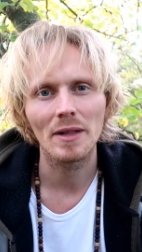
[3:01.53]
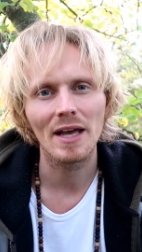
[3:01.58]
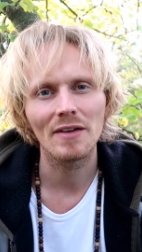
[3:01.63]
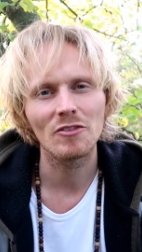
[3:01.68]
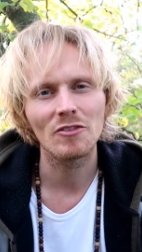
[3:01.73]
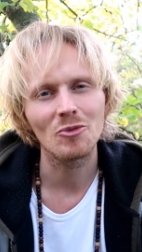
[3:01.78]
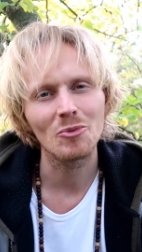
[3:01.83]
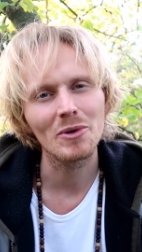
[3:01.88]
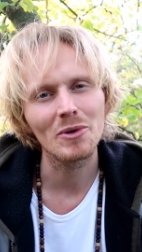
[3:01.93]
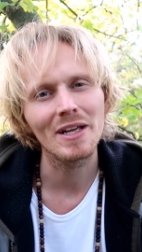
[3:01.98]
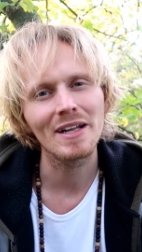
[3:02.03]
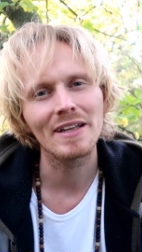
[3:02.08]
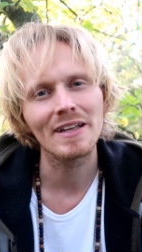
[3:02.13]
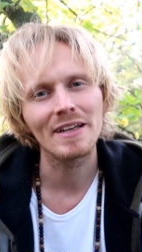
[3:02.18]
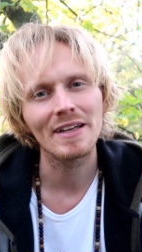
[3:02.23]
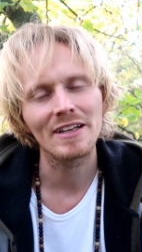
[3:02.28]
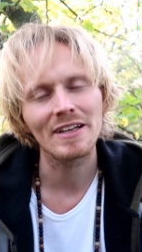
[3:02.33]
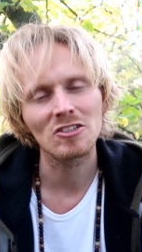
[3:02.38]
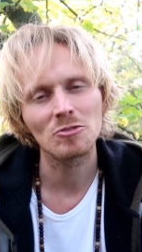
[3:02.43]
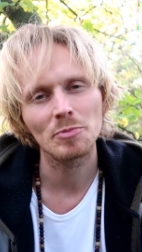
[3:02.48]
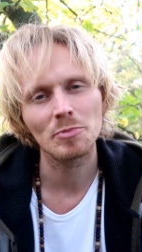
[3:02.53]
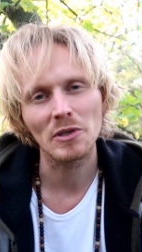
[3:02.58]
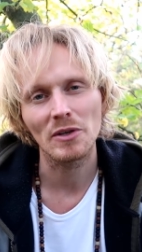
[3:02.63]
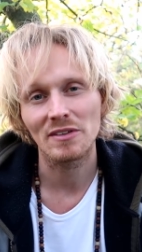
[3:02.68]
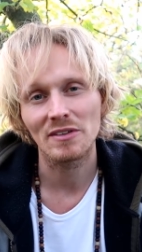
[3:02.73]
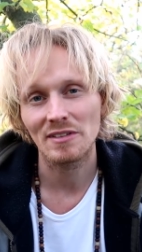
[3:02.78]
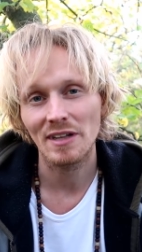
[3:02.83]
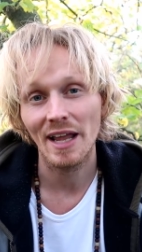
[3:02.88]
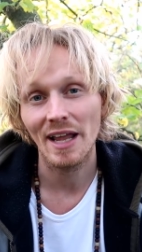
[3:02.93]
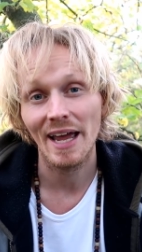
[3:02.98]
will ever really
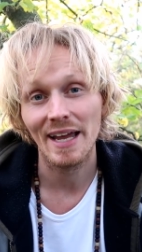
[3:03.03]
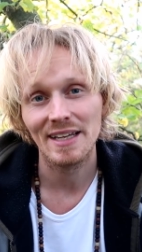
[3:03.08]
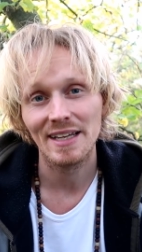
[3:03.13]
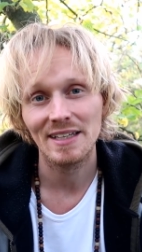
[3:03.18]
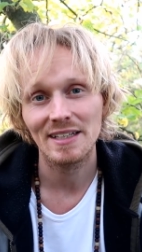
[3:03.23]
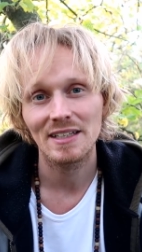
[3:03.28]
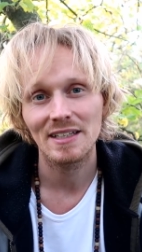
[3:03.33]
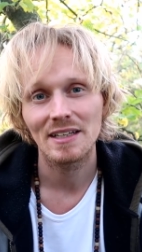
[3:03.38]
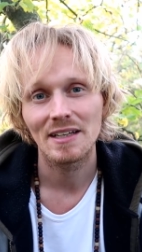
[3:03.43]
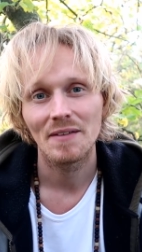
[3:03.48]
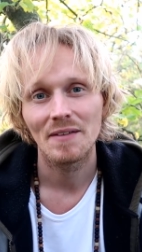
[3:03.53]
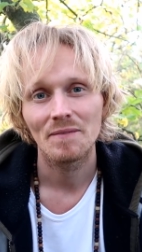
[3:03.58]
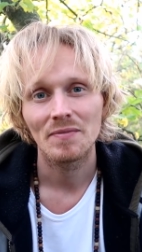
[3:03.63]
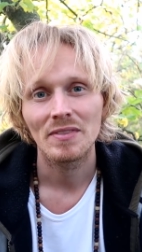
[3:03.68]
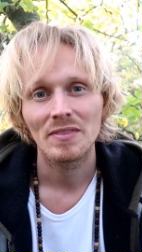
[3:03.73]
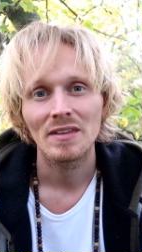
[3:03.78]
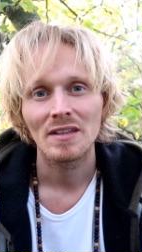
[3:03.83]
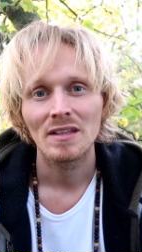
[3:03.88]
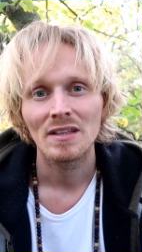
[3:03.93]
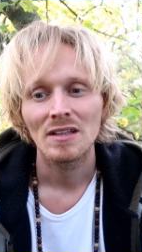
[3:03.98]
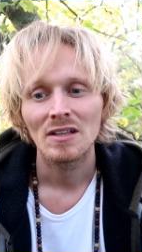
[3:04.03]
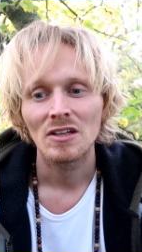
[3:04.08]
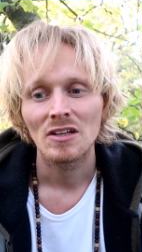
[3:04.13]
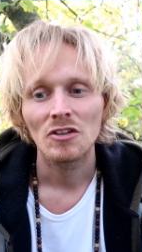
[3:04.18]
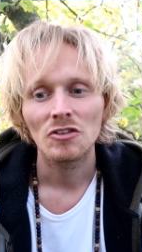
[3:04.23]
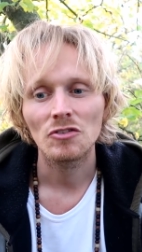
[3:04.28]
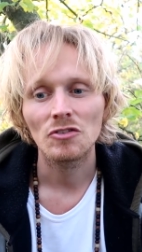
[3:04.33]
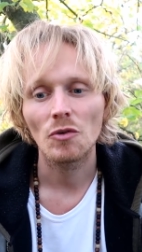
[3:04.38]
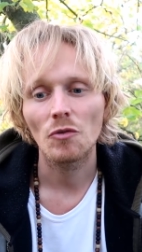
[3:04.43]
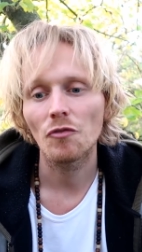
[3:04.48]
experience lack.
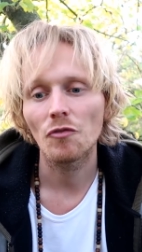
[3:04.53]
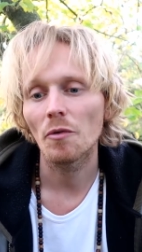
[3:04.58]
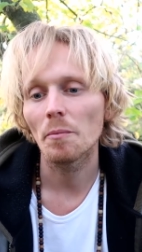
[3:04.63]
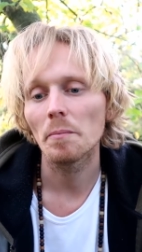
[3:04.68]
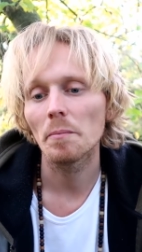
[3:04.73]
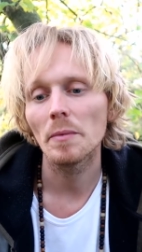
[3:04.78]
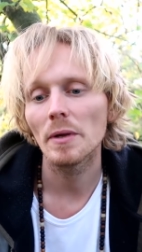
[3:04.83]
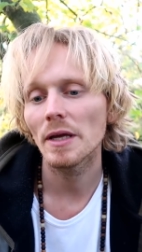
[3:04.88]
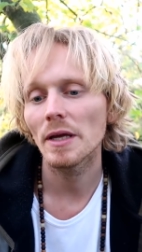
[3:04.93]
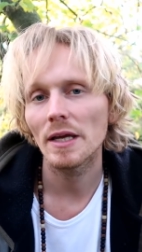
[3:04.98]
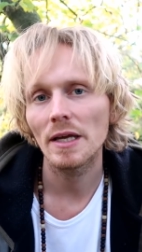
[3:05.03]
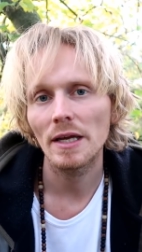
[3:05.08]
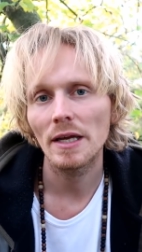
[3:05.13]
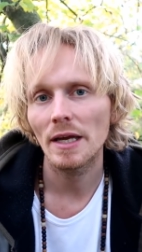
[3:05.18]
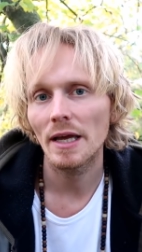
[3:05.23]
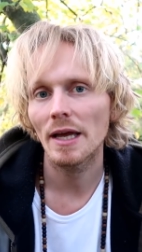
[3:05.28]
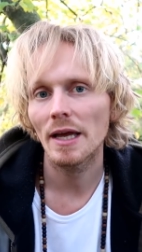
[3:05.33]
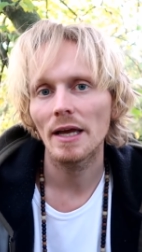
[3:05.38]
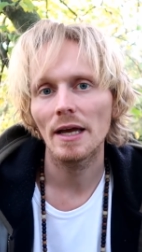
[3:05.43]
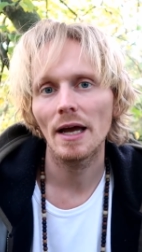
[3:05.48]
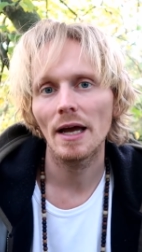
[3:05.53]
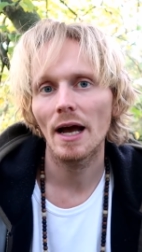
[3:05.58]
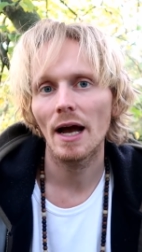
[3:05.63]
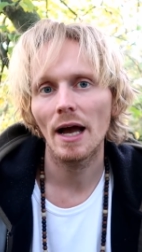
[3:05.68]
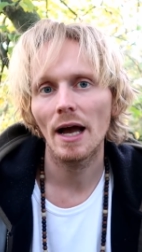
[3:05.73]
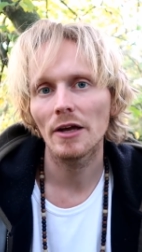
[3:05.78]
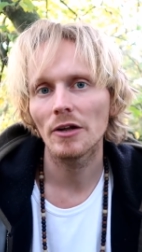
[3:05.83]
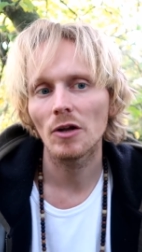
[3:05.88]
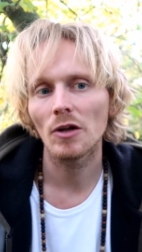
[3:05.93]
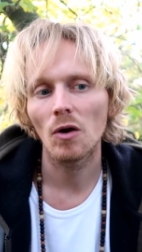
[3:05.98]
So for me,
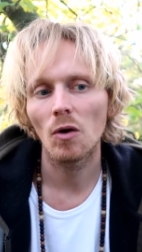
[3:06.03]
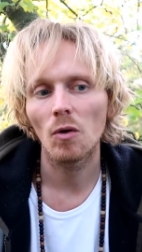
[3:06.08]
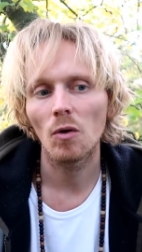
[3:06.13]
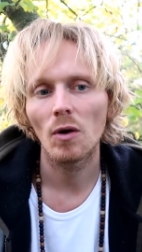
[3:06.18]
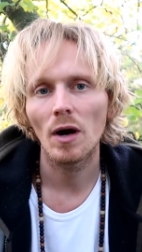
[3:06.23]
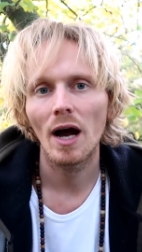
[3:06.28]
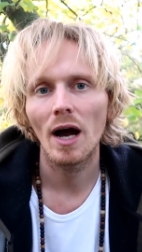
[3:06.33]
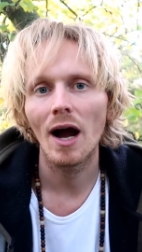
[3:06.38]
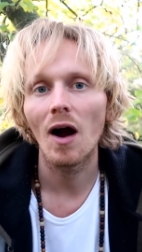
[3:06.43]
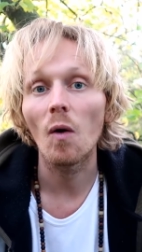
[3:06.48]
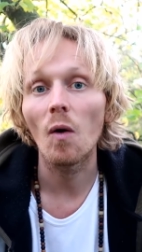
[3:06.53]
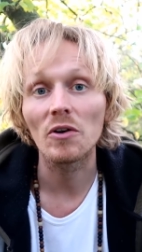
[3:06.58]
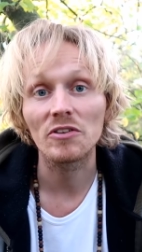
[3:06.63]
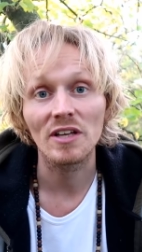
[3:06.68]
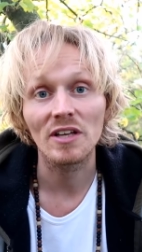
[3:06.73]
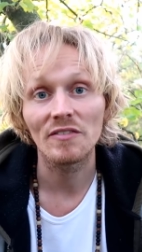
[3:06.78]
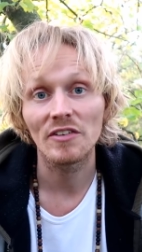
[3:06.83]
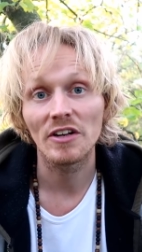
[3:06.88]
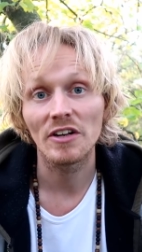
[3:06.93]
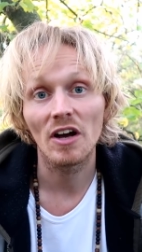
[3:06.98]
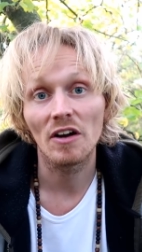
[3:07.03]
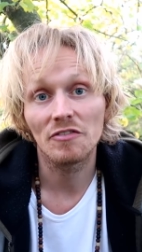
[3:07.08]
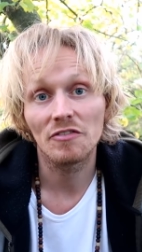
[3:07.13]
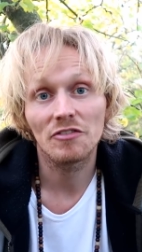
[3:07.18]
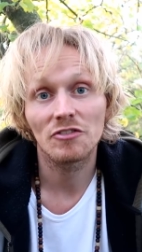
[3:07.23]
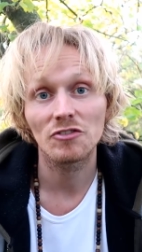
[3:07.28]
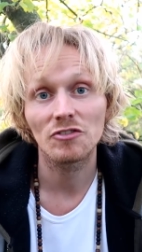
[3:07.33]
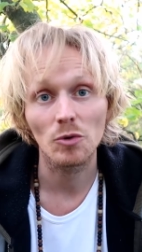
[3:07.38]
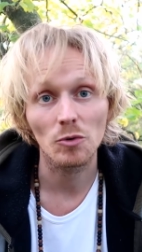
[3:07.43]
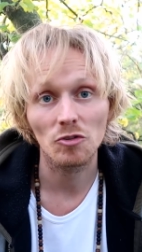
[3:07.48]
I always have
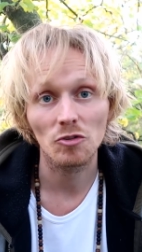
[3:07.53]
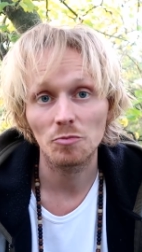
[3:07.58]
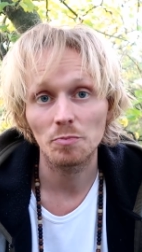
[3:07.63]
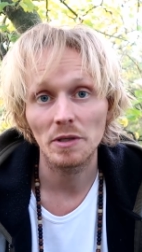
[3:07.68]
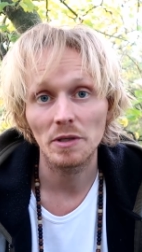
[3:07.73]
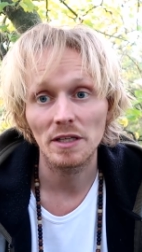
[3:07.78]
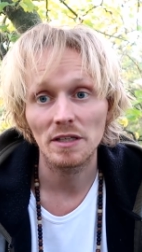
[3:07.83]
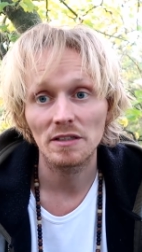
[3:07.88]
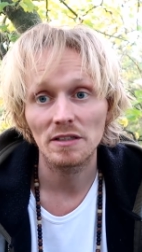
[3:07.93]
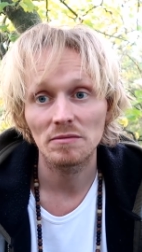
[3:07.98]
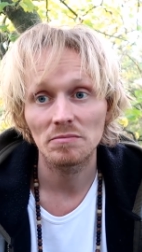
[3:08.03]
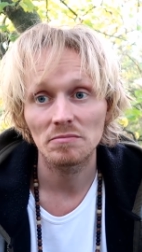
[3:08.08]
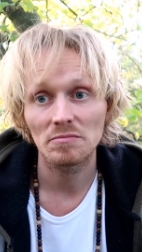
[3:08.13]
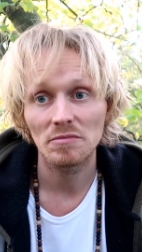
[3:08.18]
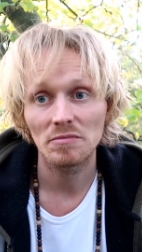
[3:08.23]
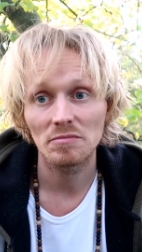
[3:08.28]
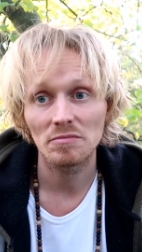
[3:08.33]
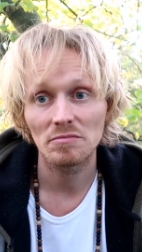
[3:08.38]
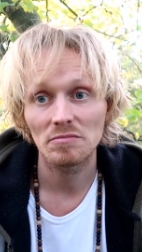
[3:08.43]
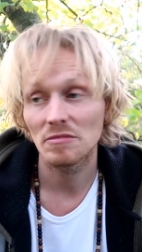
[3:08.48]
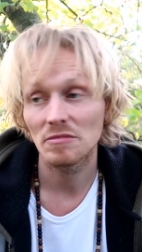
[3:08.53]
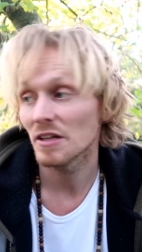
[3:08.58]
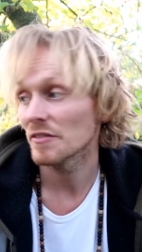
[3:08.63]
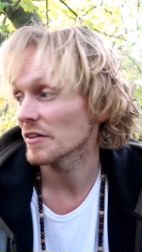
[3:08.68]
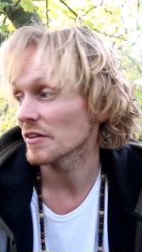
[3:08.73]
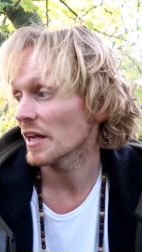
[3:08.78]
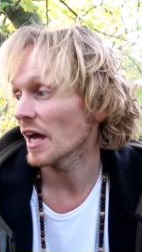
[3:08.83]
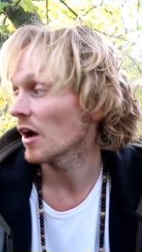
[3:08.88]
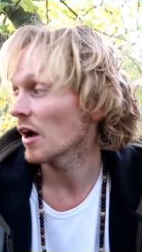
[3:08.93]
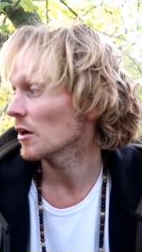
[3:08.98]
enough, so to speak.
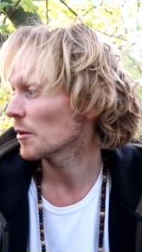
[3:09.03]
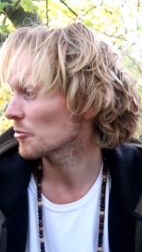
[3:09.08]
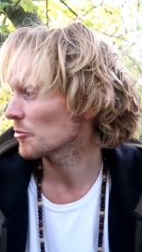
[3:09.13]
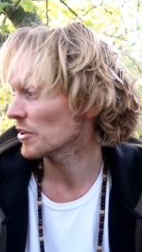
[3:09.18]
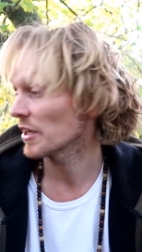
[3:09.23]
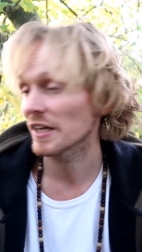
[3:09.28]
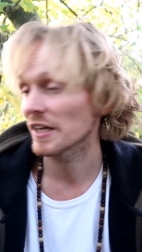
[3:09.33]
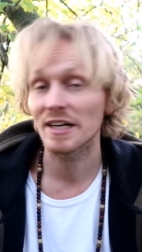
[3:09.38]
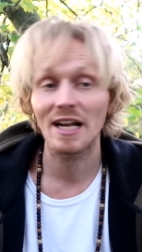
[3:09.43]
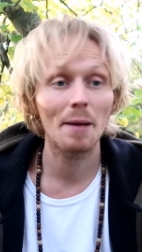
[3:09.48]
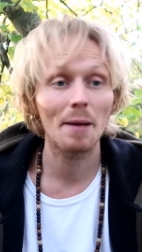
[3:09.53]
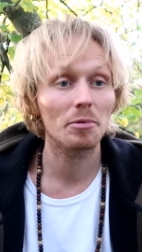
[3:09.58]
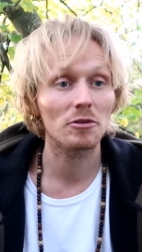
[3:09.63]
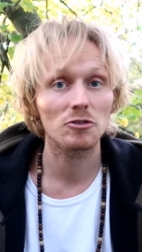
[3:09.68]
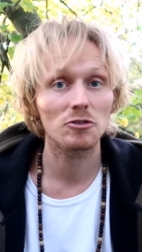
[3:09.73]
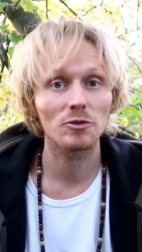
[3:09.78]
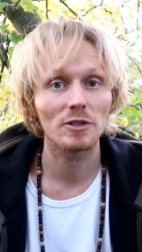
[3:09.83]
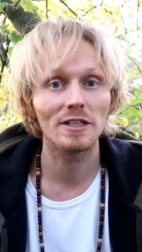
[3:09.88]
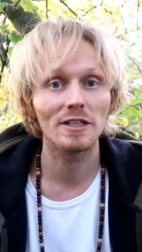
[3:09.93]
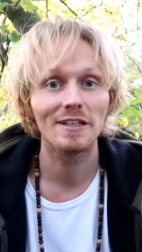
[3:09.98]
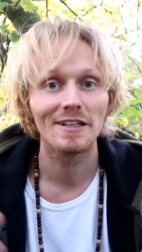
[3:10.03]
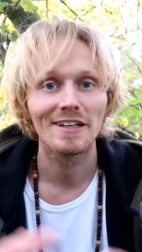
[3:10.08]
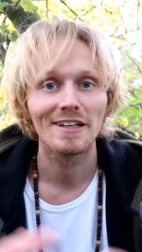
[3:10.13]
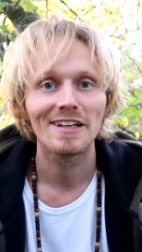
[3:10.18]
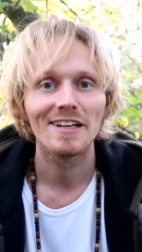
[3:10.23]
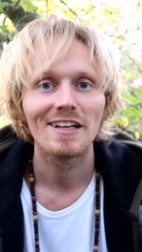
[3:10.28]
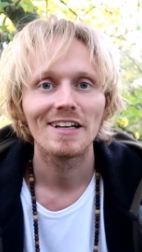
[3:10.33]
Even now, I'm sitting in an apple tree.